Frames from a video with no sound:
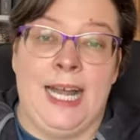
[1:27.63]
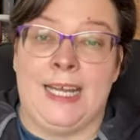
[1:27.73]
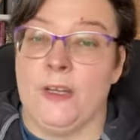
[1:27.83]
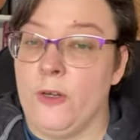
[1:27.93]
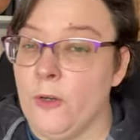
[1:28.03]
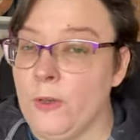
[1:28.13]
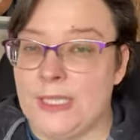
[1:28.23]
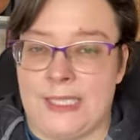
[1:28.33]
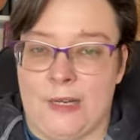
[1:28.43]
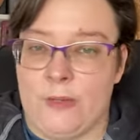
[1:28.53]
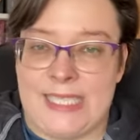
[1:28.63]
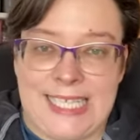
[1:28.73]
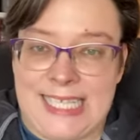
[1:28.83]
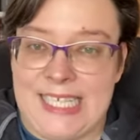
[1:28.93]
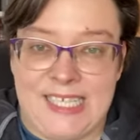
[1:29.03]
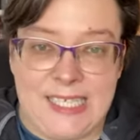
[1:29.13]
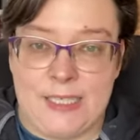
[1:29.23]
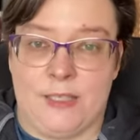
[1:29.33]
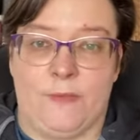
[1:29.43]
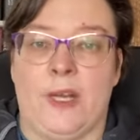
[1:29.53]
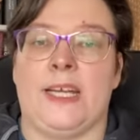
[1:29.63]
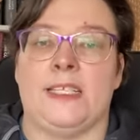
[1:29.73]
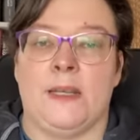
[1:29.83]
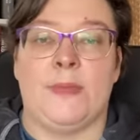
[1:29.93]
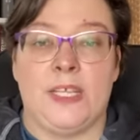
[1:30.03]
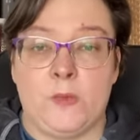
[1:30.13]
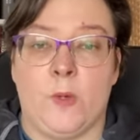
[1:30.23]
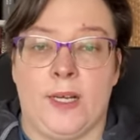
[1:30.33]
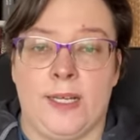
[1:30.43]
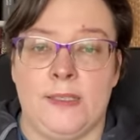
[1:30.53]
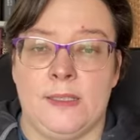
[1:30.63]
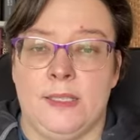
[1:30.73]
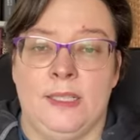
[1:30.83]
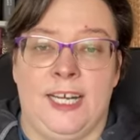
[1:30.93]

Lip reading: I know it's not always the easiest to find some of these wines,